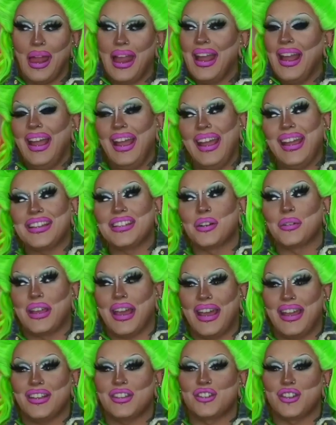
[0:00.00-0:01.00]
It's
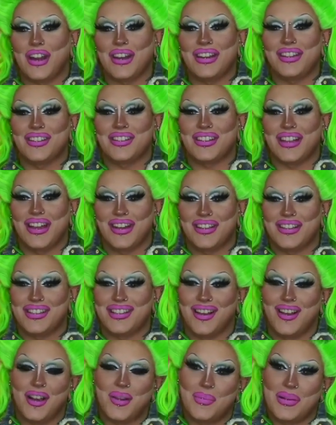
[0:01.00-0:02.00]
okay. Its shiny does kind of
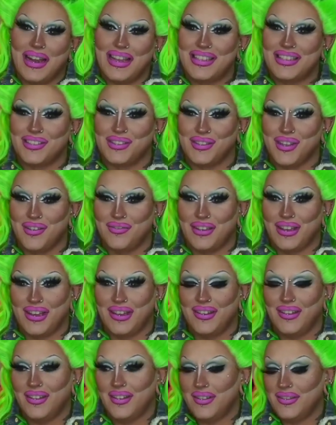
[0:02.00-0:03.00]
suck, but I still love
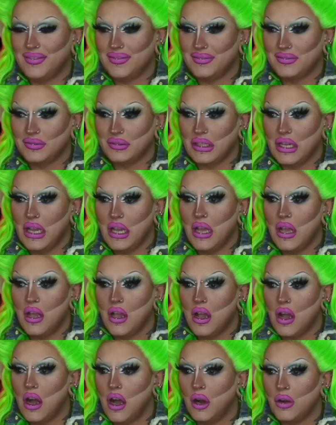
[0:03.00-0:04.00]
it.
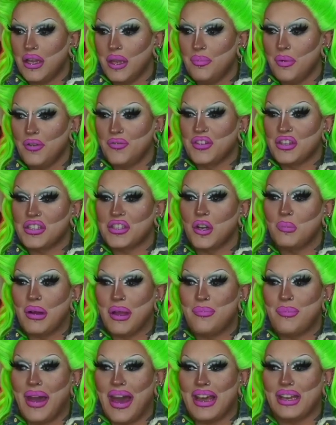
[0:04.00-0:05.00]
Okay, perfect. So
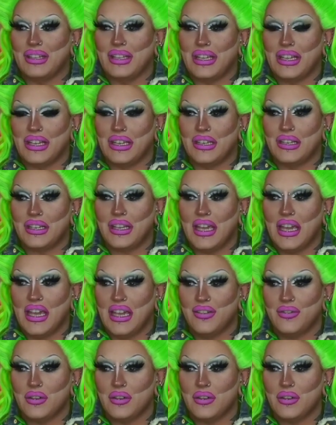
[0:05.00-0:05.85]
by battling in cave or